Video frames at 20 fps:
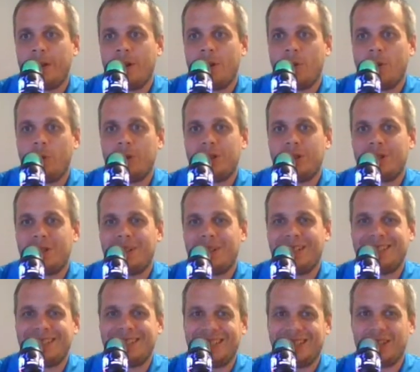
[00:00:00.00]
which
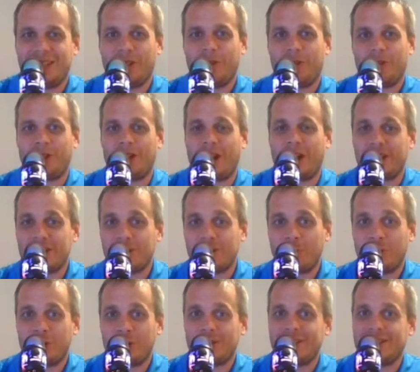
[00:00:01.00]
is easier for
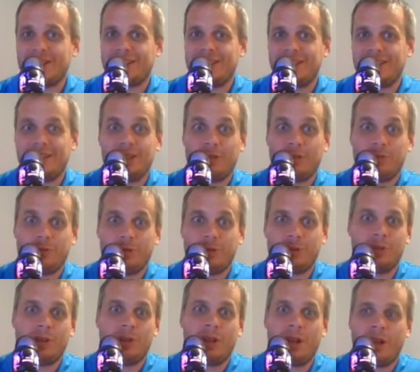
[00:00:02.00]
customers. It's easier
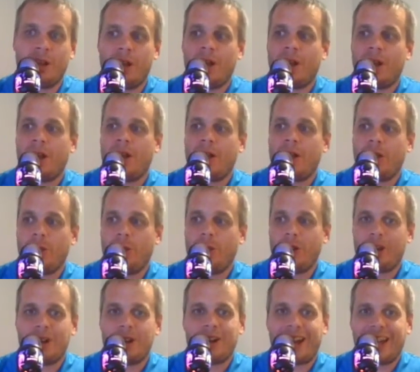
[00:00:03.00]
for
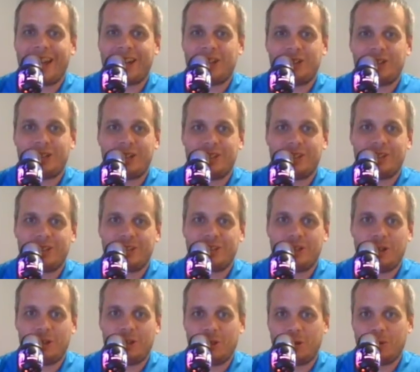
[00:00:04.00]
their analysts
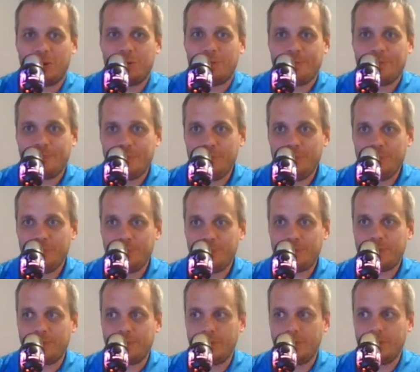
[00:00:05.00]
too,
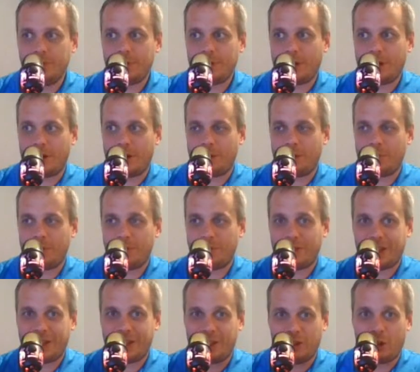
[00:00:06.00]
if
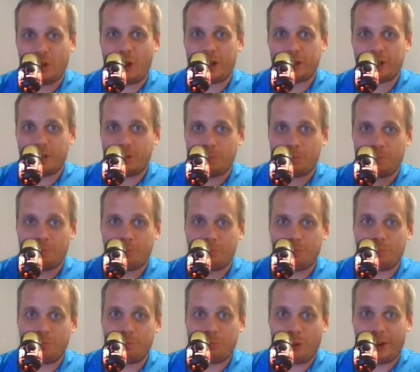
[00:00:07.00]
they can lock in a
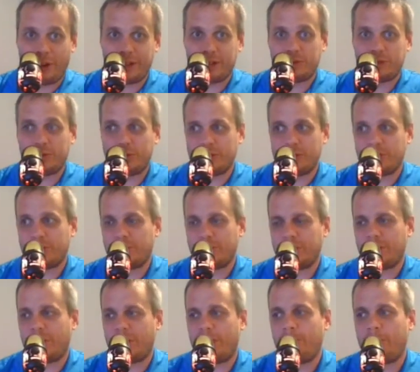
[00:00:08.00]
price for a certain
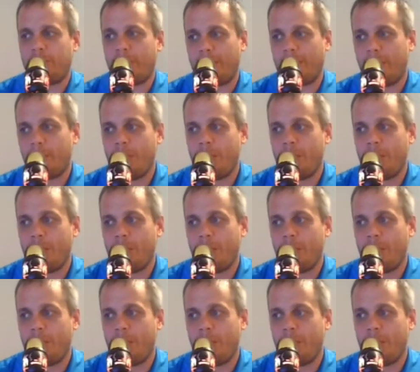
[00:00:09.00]
time frame.